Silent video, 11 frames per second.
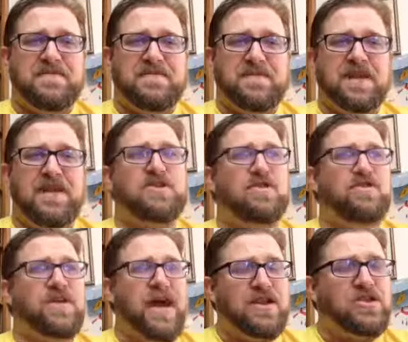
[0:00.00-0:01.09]
And so, if
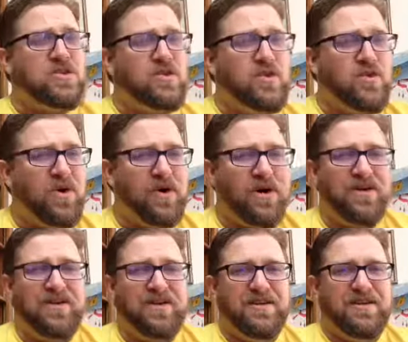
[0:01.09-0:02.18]
that is who you are,
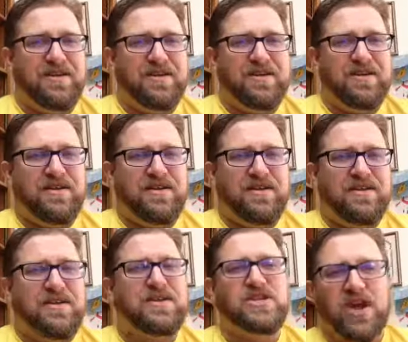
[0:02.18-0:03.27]

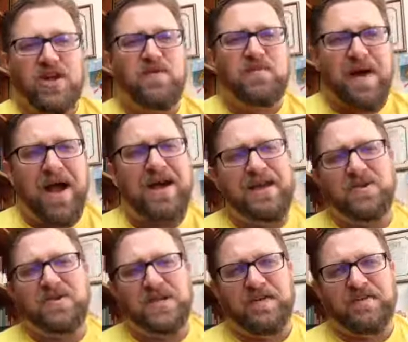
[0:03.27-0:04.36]
then start reminding
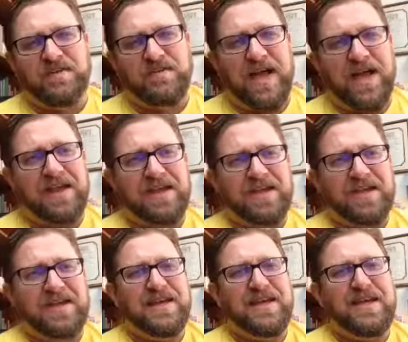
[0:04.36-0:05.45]
yourself of that.
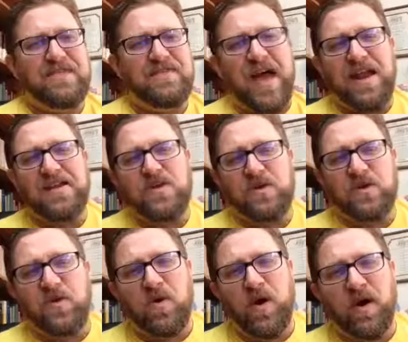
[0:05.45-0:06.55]
If that is who
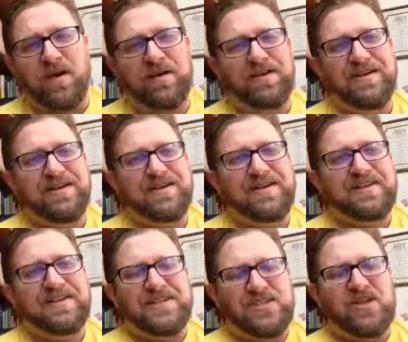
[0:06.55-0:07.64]
you are,
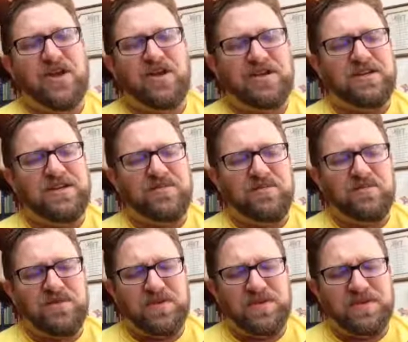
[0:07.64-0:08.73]
then start
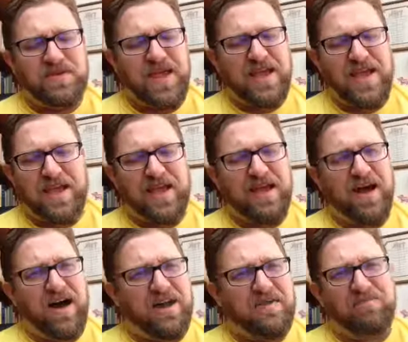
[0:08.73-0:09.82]
thanking
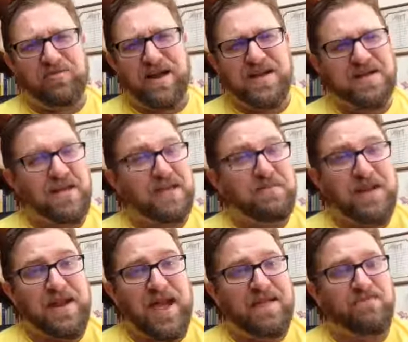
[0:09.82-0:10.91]
God and praising Him in
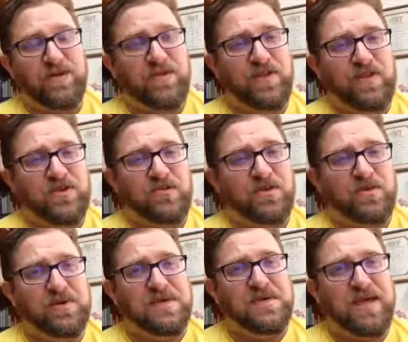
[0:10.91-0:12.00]
everything you do
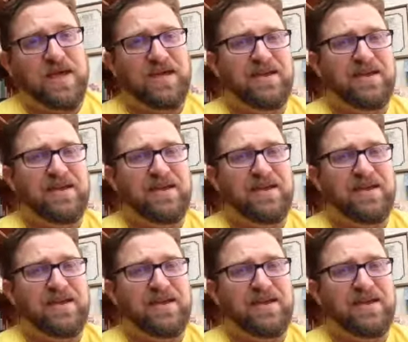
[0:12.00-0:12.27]
and say.